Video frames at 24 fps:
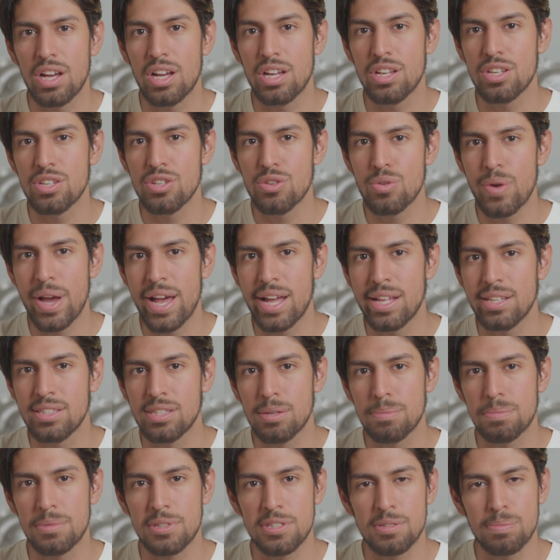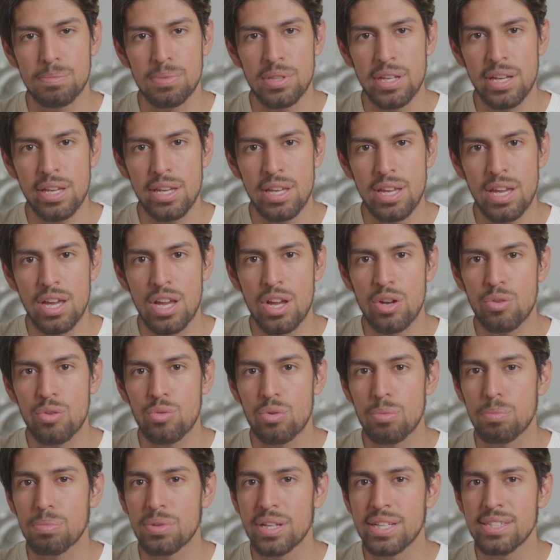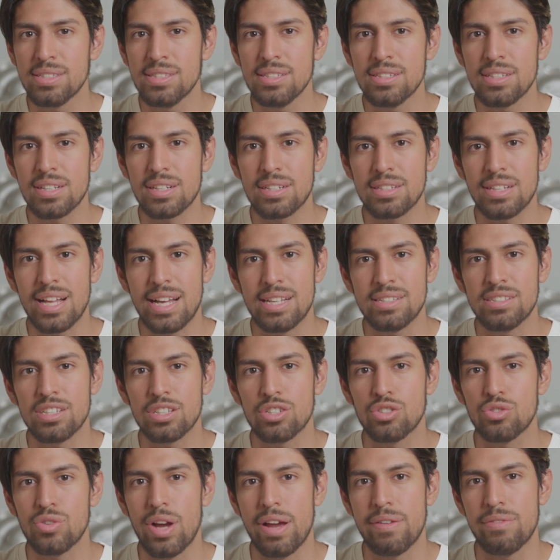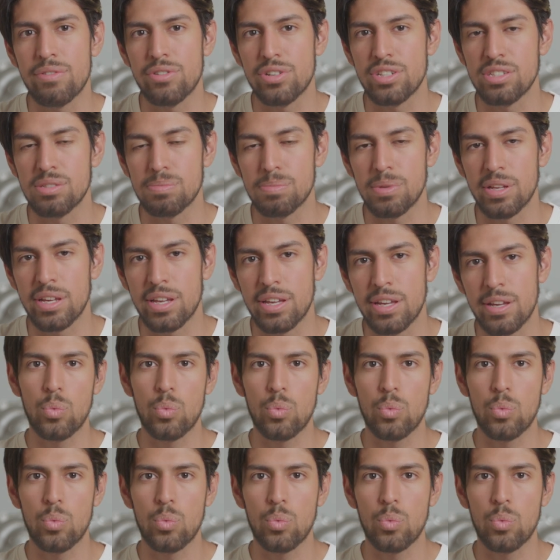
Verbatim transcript: a new heads-up display, replacing the classic driver display.